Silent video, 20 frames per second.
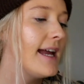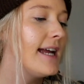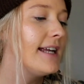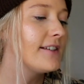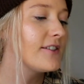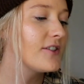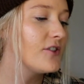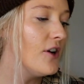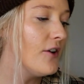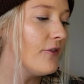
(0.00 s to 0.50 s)

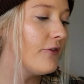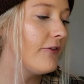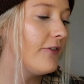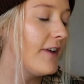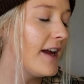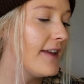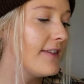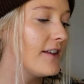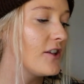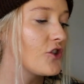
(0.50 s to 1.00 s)
it's not
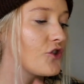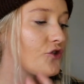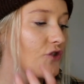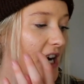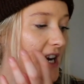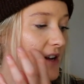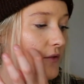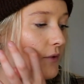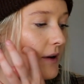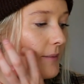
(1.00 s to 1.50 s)
fair that
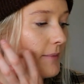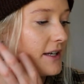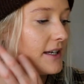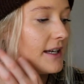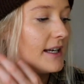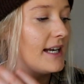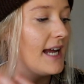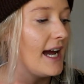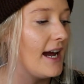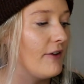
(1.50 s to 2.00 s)
straight women
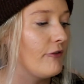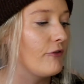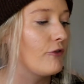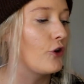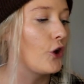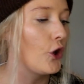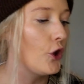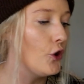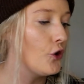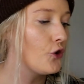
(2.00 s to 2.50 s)
can
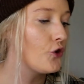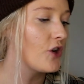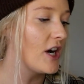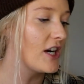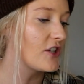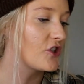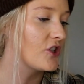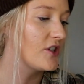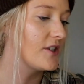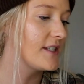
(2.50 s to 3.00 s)
have girl
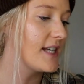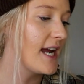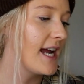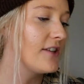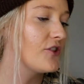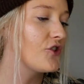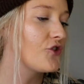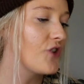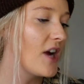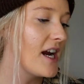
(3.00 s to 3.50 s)
crushes
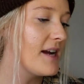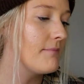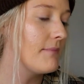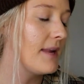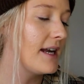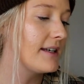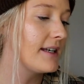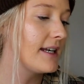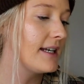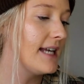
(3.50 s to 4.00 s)
and straight
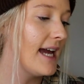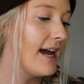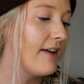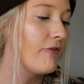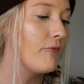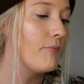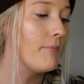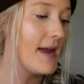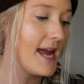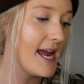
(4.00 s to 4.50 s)
men can
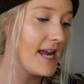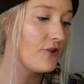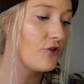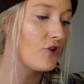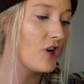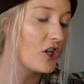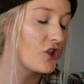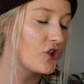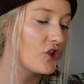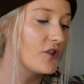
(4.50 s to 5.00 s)
have man
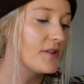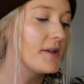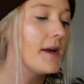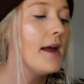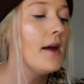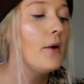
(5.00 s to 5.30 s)
crushes